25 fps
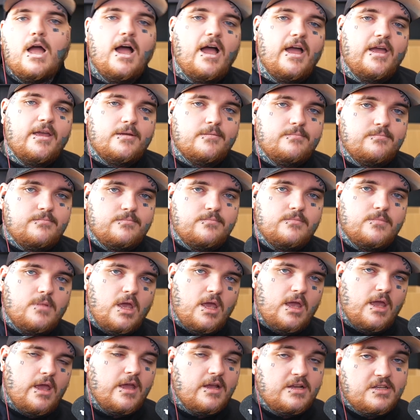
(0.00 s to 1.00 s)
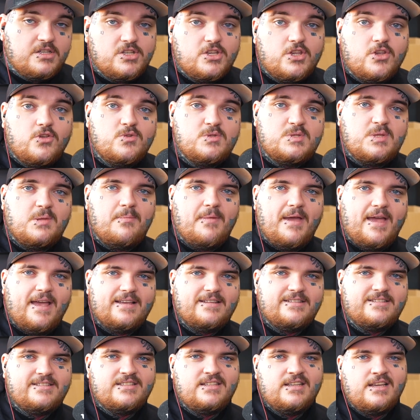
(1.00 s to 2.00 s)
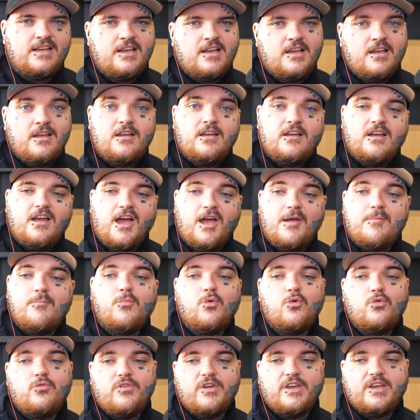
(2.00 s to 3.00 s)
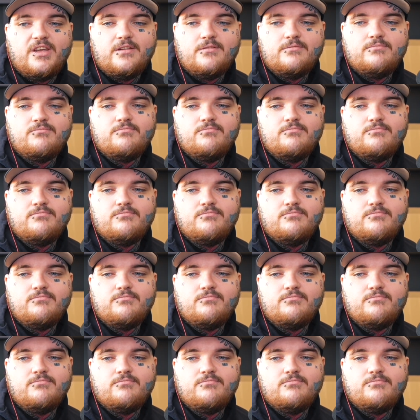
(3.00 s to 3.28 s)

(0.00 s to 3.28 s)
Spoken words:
Hi, excuse the mess. I'm moving.